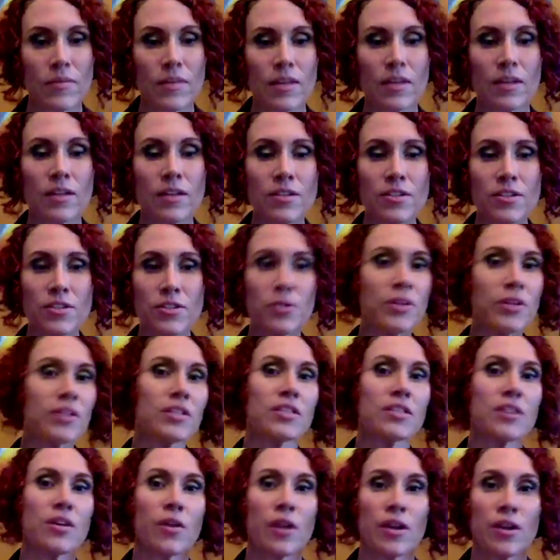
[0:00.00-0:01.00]
in doing
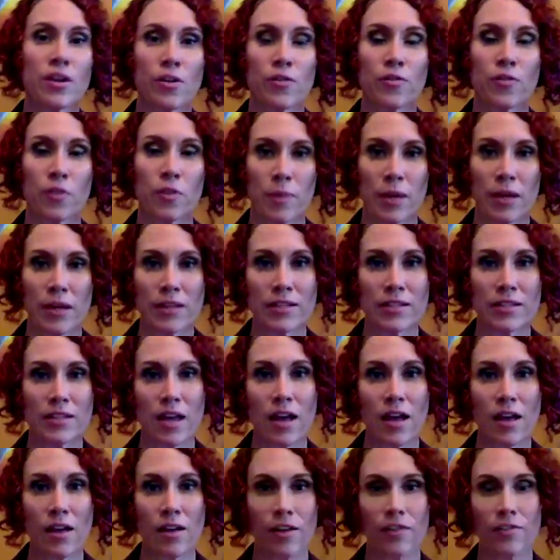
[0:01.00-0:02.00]
so, I know for
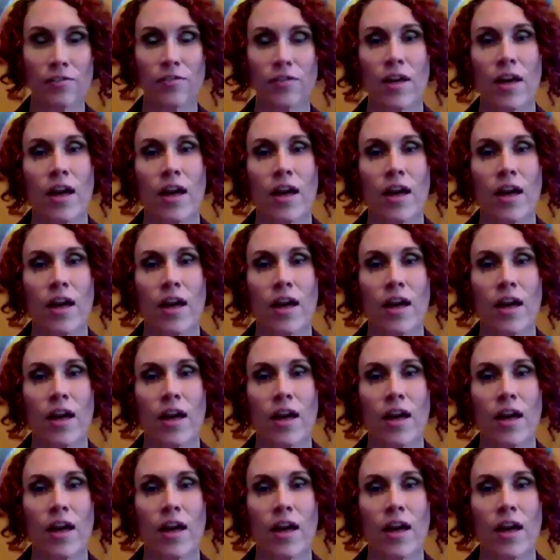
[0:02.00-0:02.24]
myself,